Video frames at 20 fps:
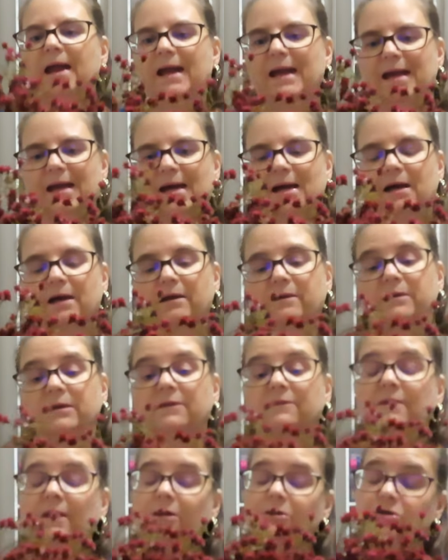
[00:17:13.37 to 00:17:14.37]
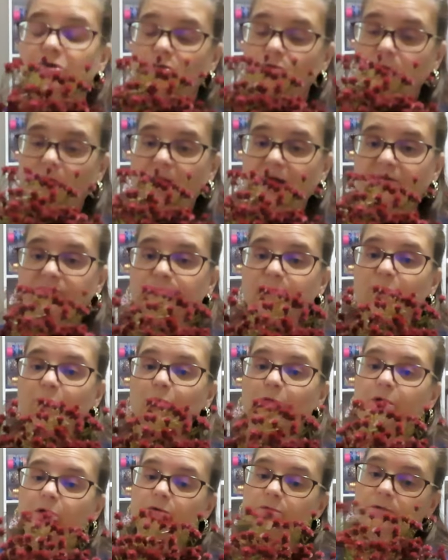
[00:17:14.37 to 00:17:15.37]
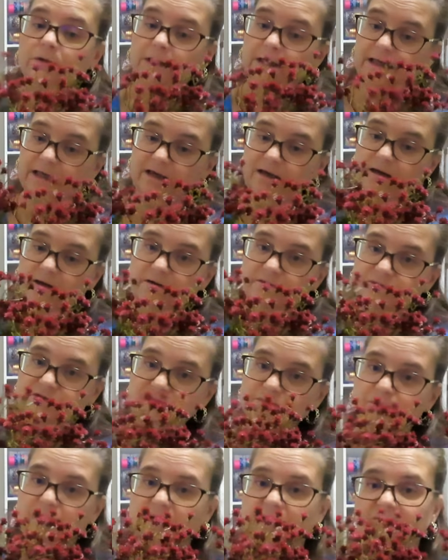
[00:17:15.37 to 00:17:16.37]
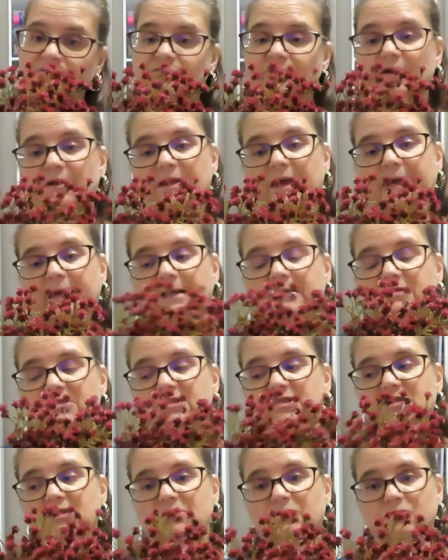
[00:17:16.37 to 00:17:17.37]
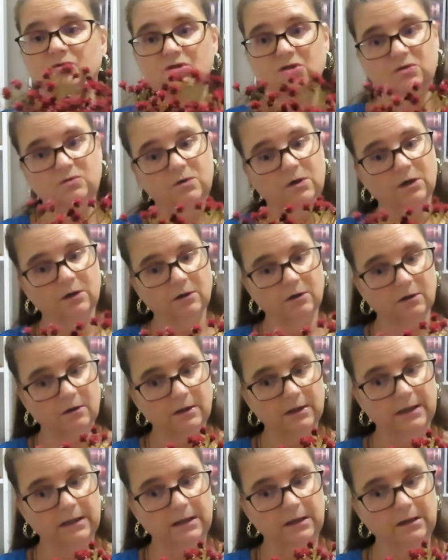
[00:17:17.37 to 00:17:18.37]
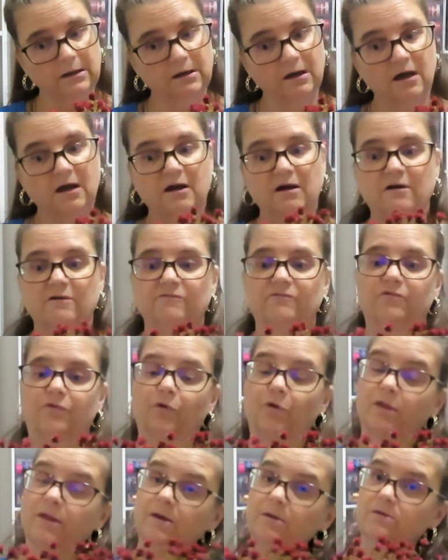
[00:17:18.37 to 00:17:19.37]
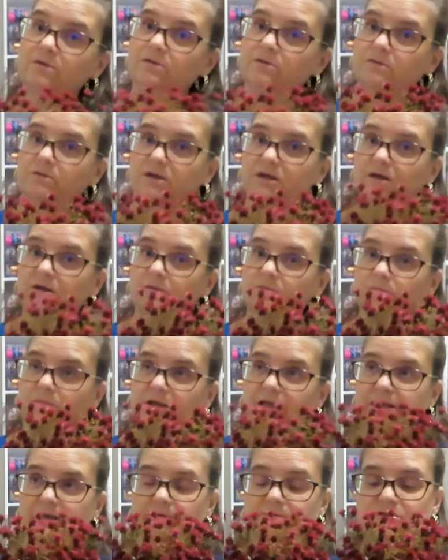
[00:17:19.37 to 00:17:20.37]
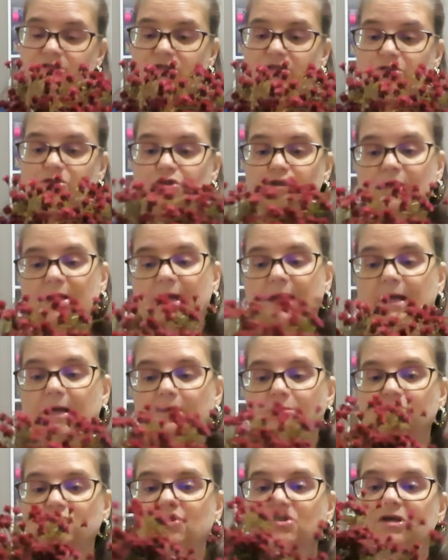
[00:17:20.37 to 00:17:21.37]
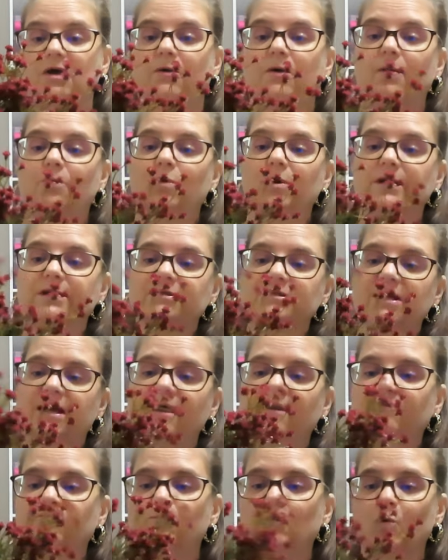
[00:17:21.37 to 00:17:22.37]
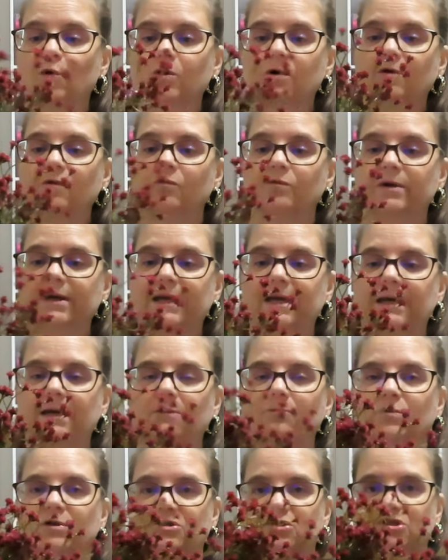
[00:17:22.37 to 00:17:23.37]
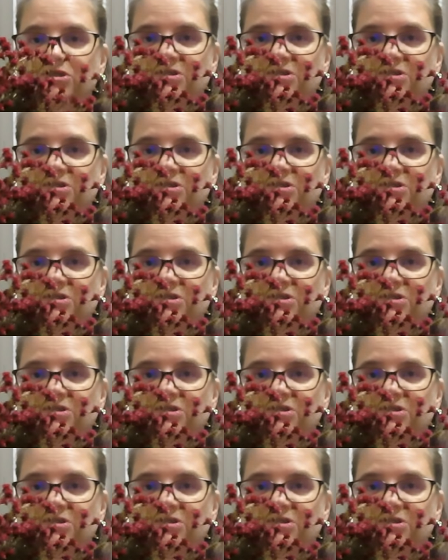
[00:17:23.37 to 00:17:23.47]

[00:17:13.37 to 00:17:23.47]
And they do have maroon leaves, but I feel like it's still too early for the the leaves to change so I wanted to have more green with